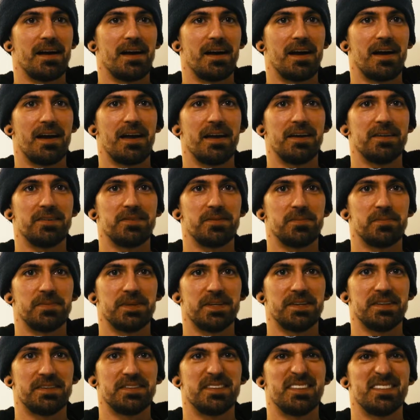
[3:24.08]
I hate to be
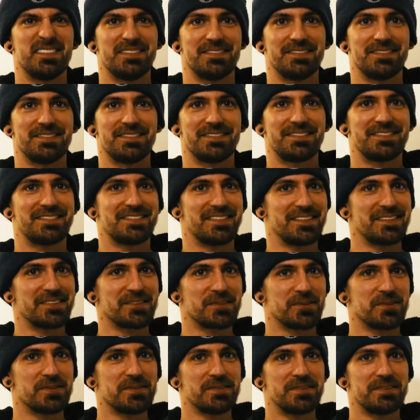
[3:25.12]

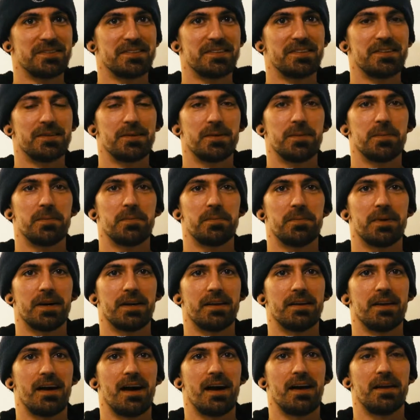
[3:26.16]
cynical, but
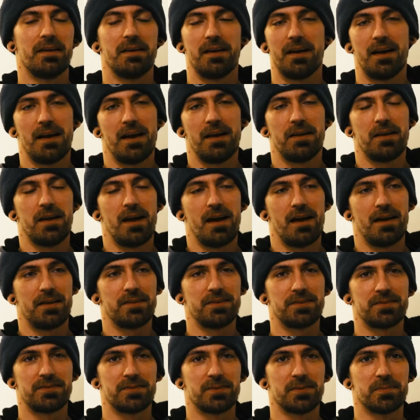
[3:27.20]
I
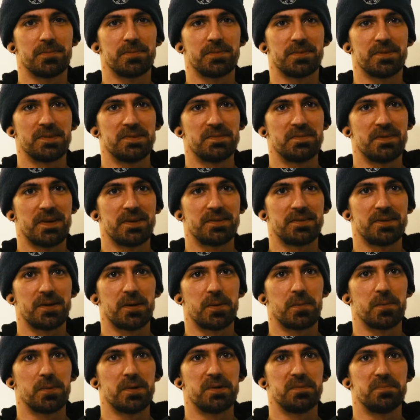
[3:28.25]
just don't believe that there
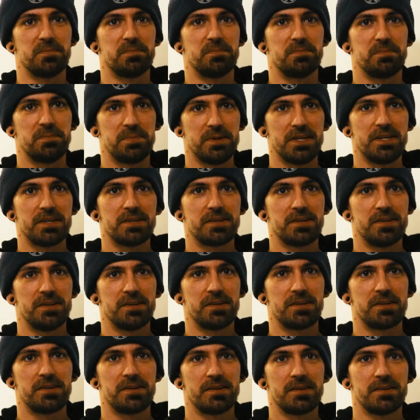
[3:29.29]
would be a
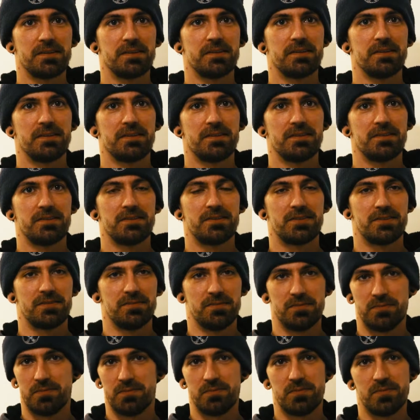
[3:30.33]
cure.
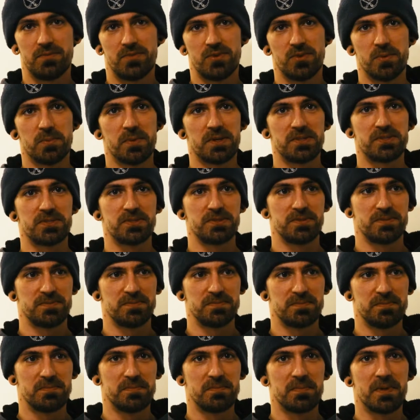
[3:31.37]
Too much
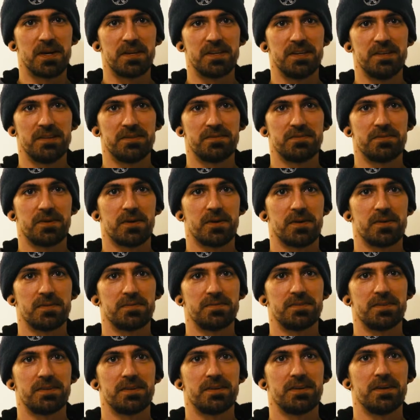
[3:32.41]
money
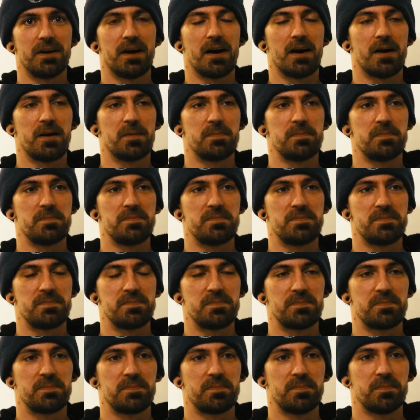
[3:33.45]
involved.
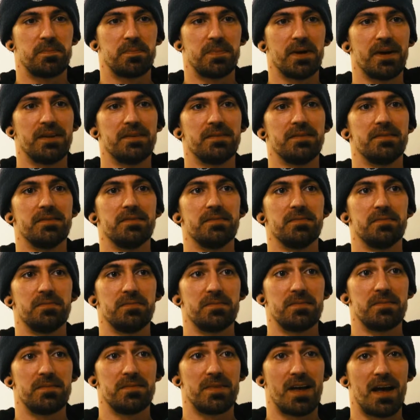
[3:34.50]
But
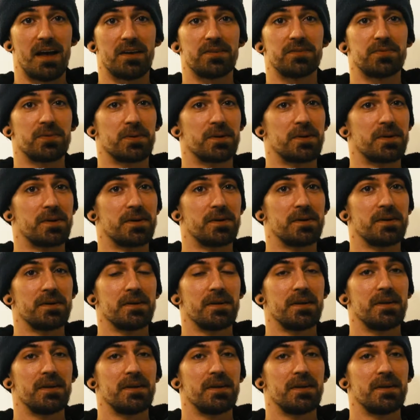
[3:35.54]
as for